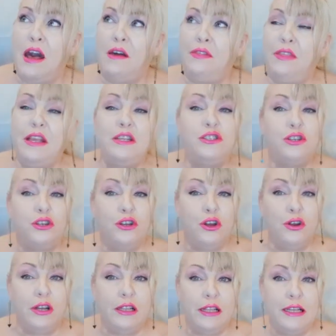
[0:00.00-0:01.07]
things you're
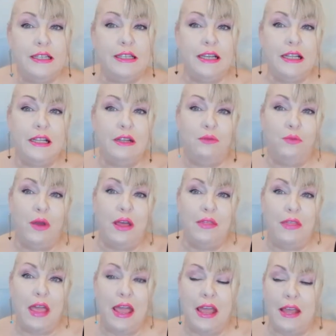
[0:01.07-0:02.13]
currently dealing
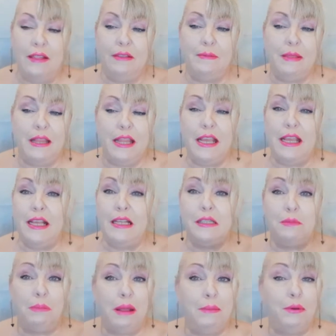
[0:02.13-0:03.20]
with, and things,
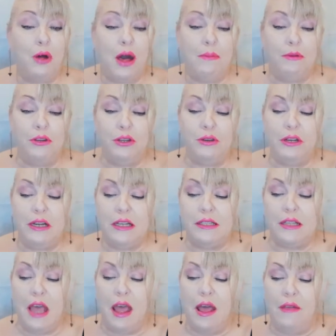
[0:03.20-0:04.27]
people, opportunities
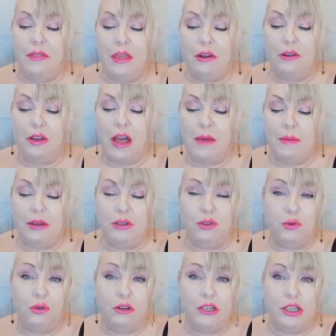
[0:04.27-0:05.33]
that are coming
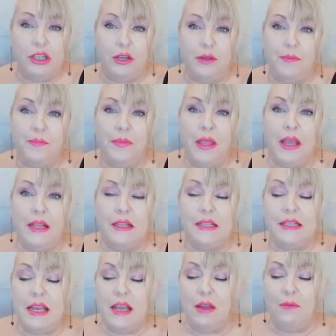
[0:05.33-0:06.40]
towards you. The
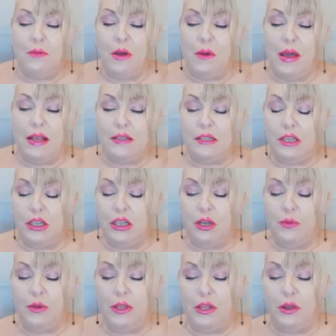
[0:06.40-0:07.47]
second row has to do with